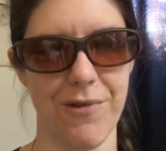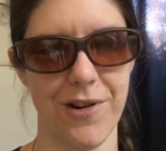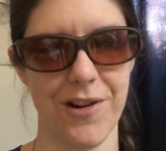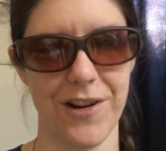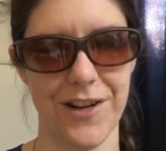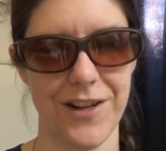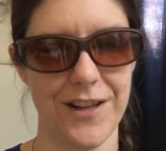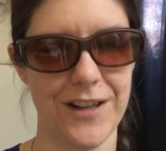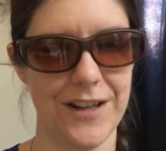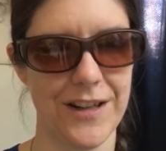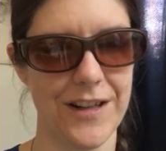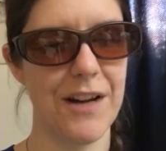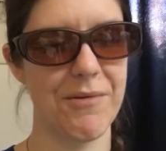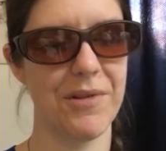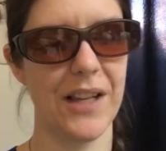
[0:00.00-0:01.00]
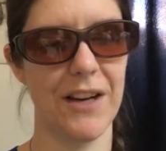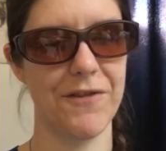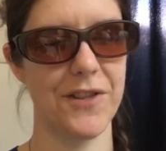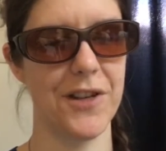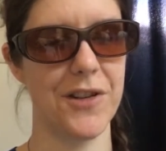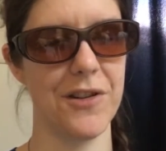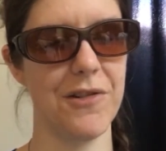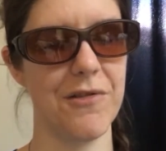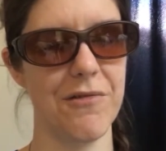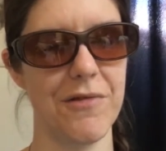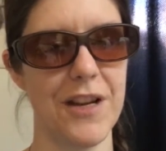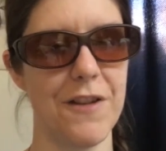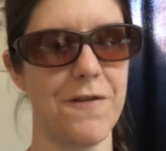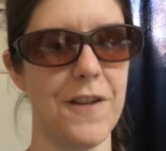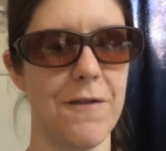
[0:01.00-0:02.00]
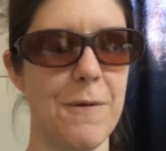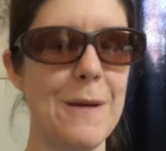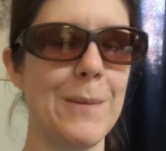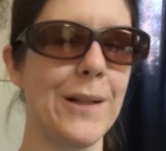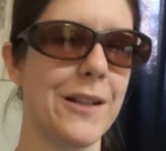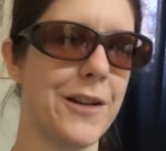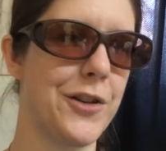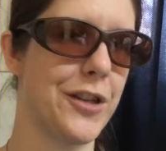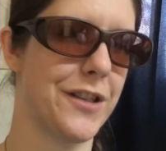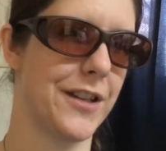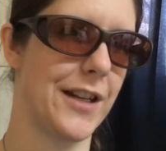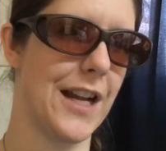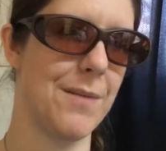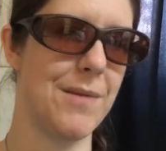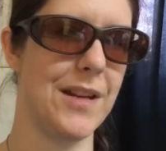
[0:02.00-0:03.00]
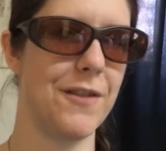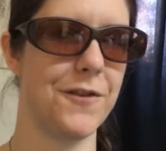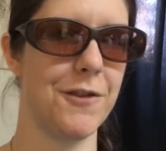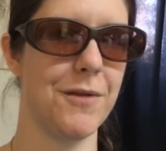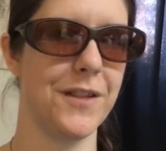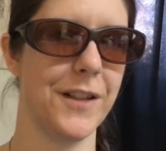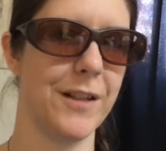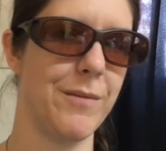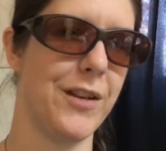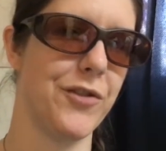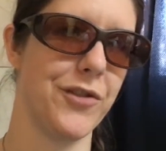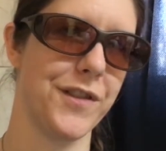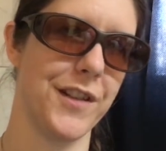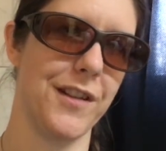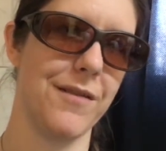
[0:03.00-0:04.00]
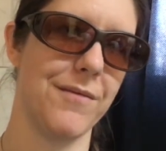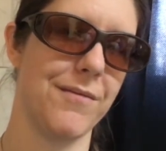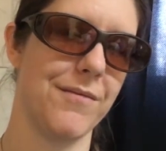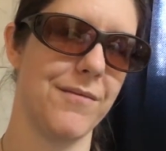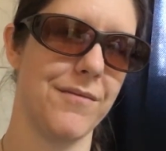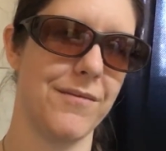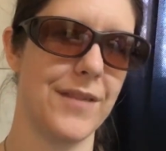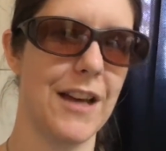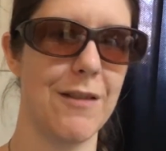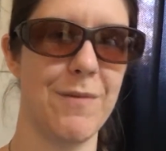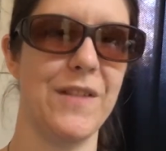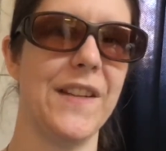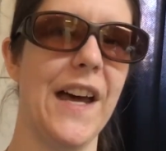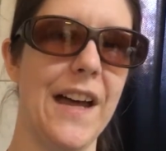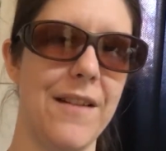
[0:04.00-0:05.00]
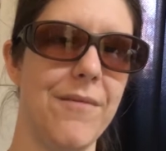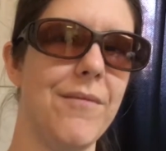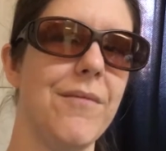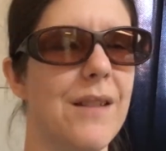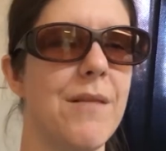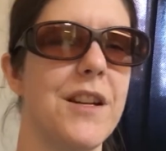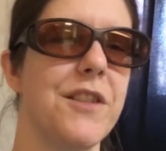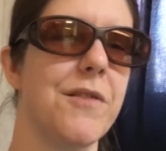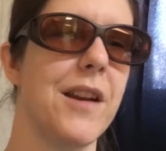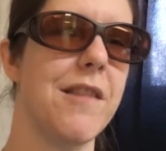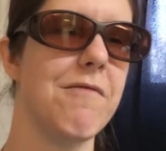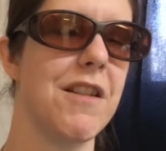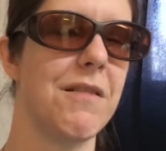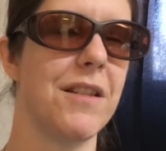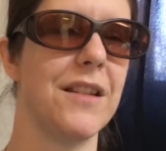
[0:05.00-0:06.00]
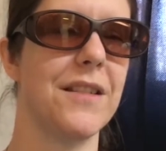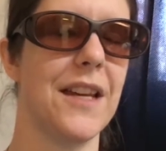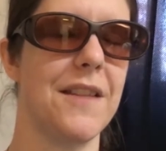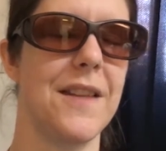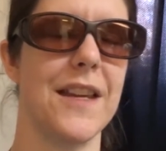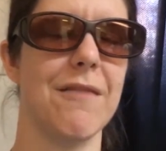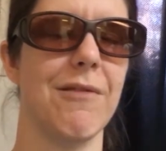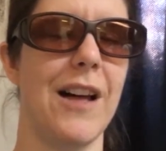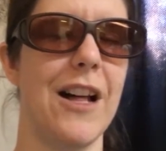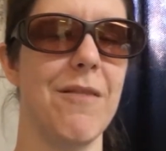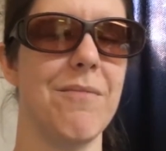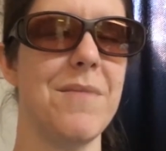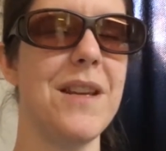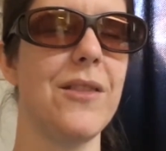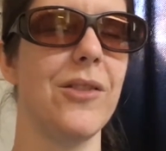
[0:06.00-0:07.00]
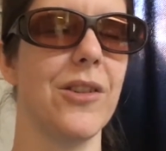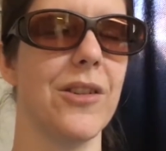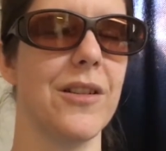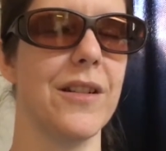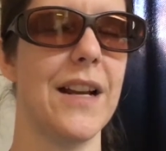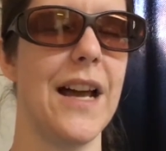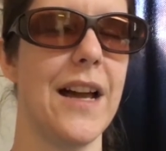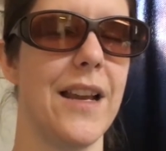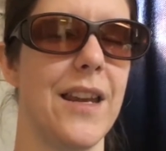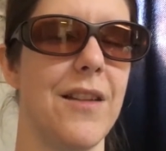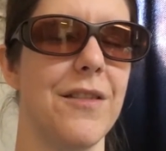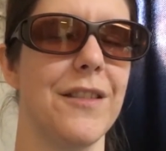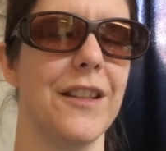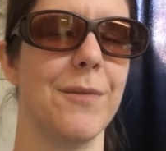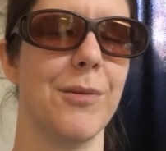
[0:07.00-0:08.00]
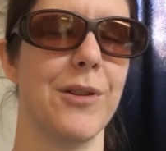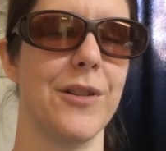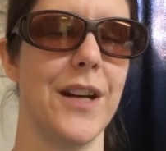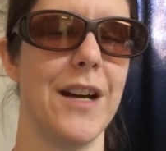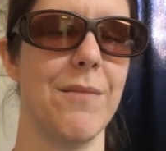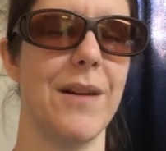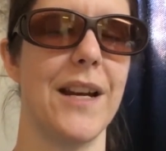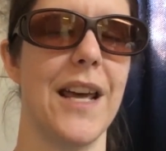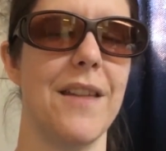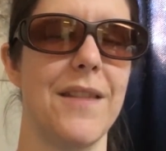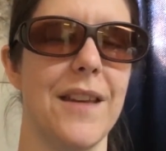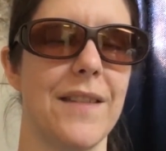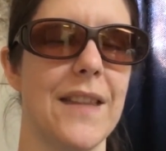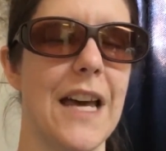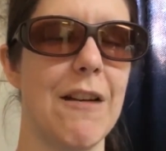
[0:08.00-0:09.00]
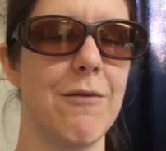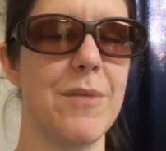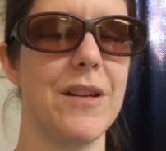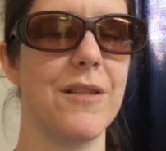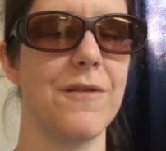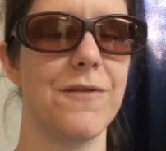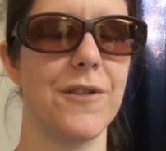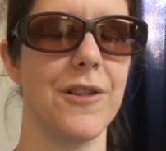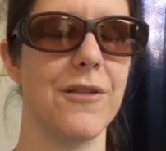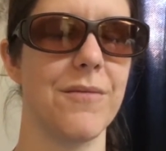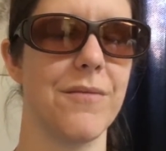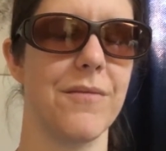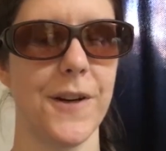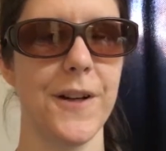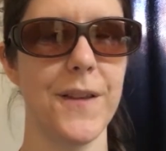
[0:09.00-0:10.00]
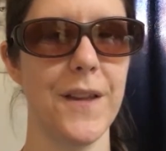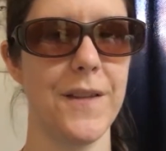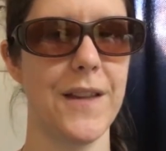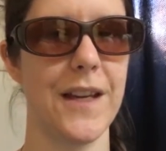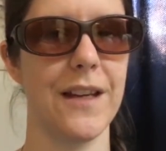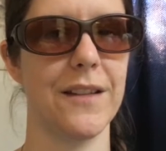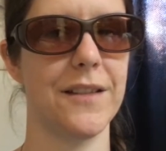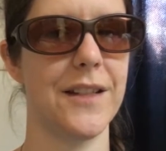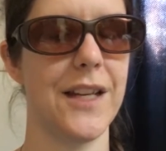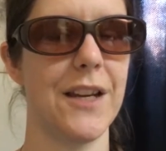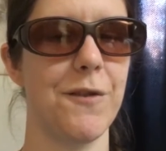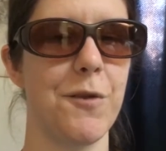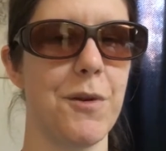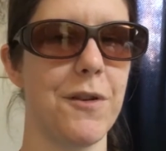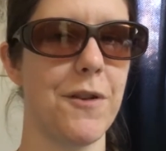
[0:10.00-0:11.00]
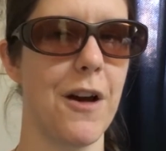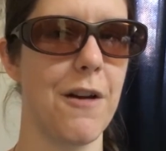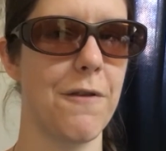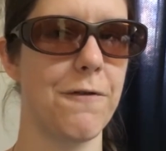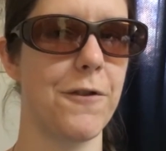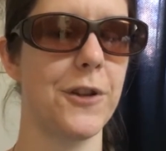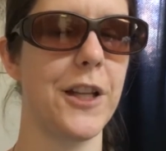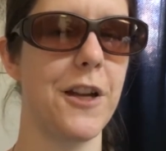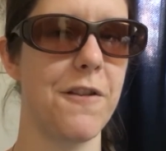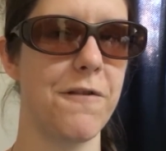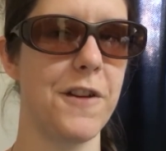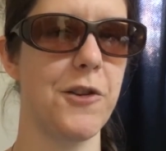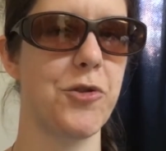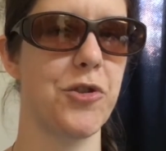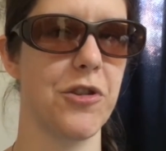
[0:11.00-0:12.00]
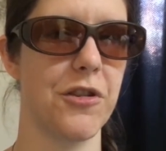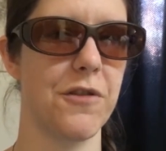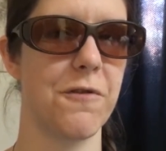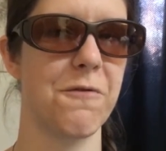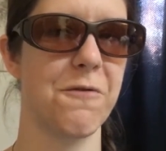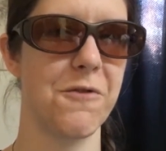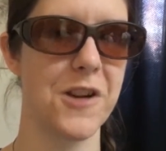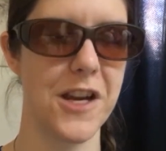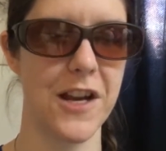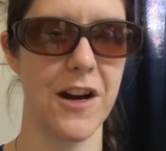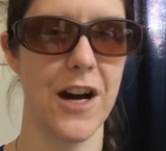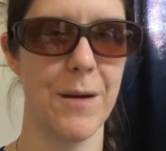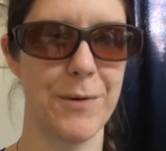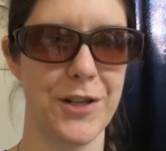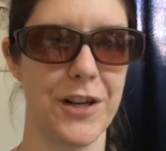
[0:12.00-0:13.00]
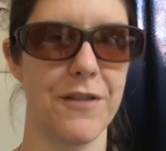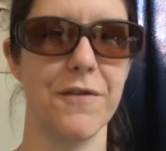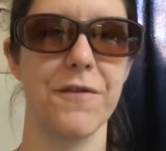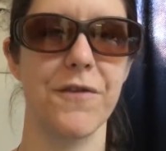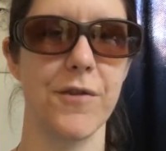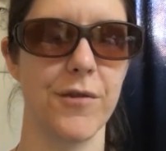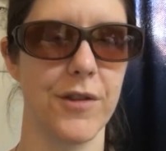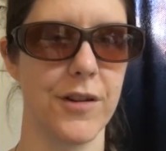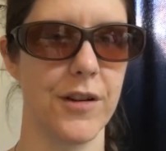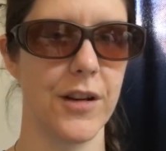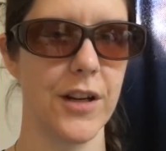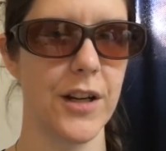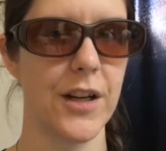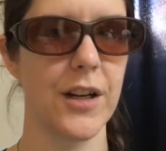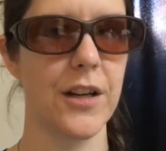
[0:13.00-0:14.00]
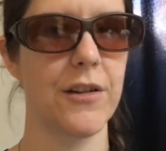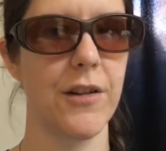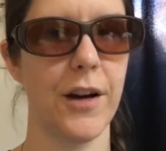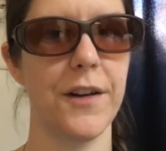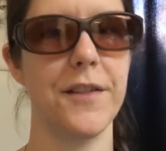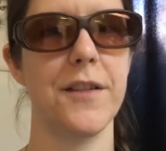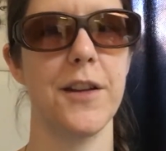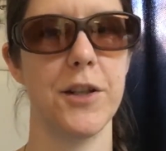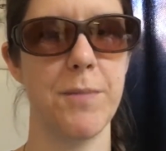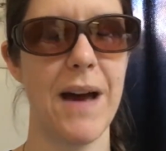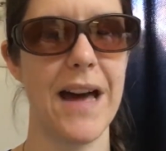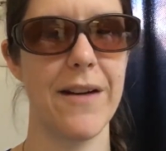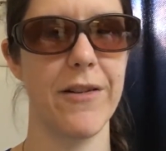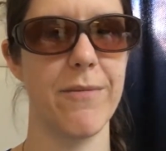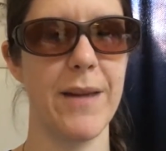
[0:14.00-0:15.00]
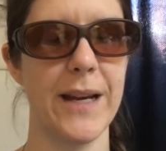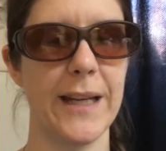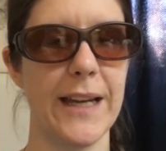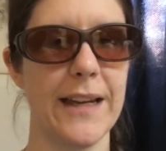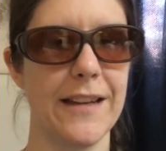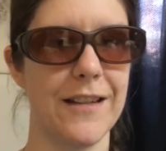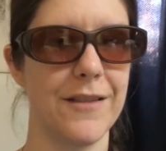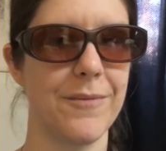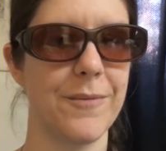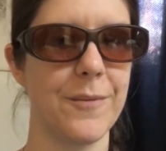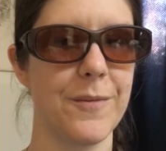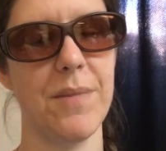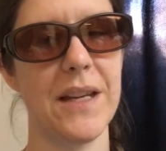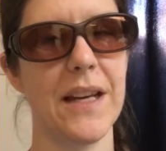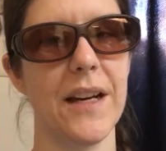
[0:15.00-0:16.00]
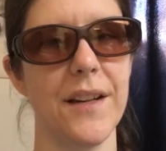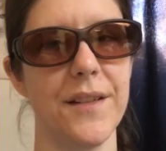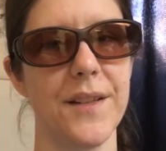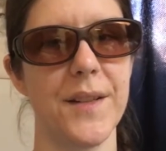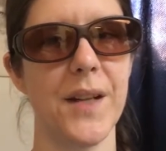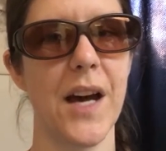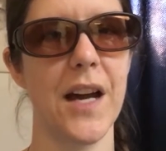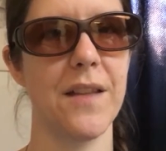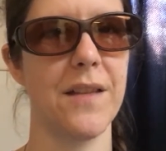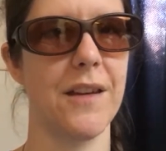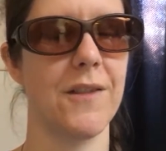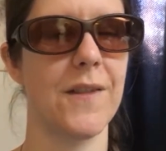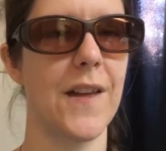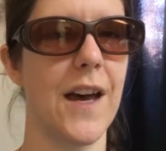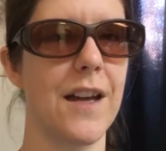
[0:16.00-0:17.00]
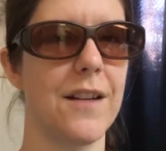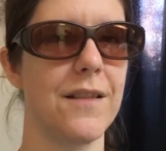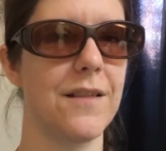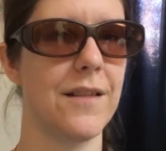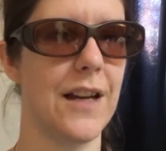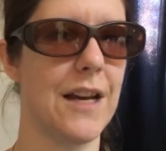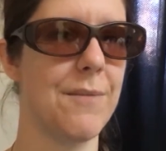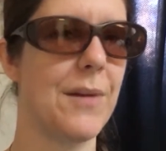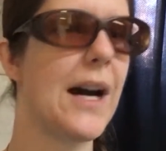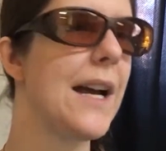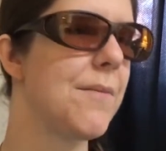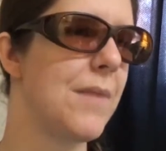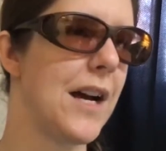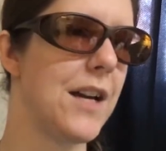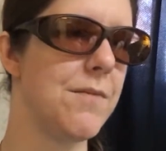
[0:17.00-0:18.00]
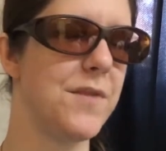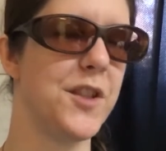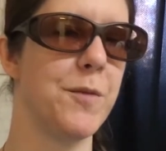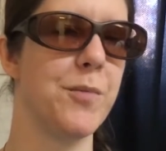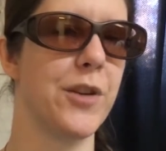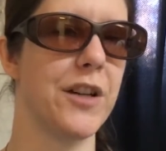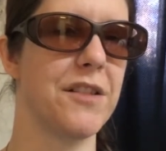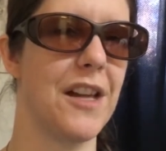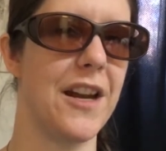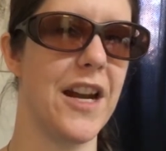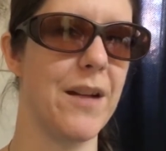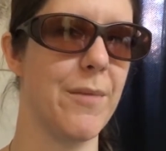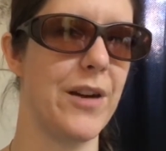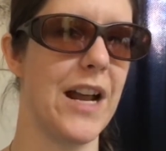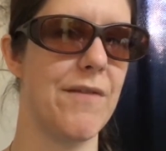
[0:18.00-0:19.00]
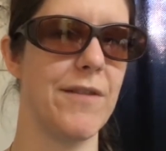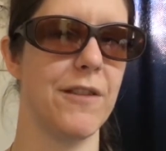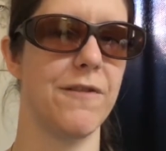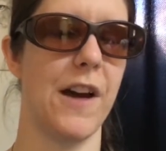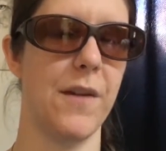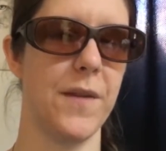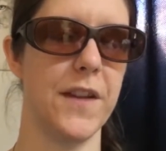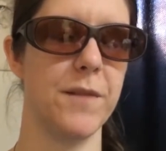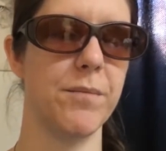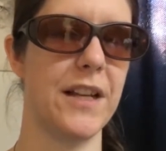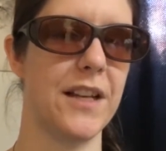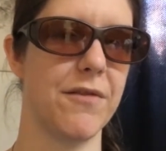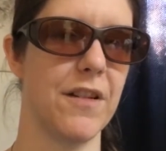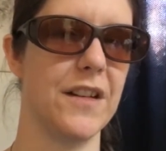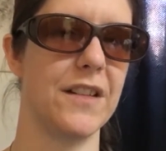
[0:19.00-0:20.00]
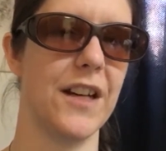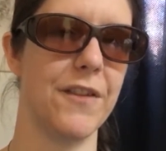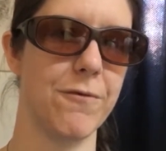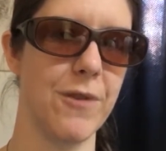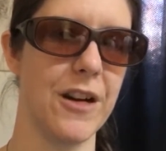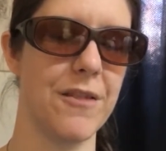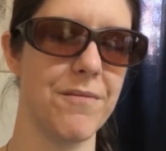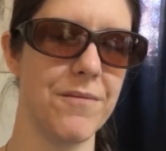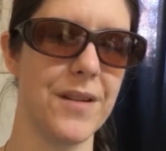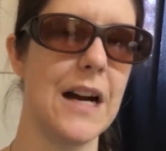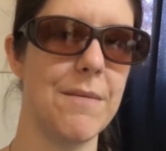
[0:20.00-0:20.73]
work, I would love to do, if people are interested, I mean, if no one's going to be interested, that would be sad. I might do it anyway, because I think it will help me learn how to use this program, and I think that would be good for all the things, to give you a fully featured free option for cross-stitch pattern making, because I think that I'm super excited about having found this blend thread software.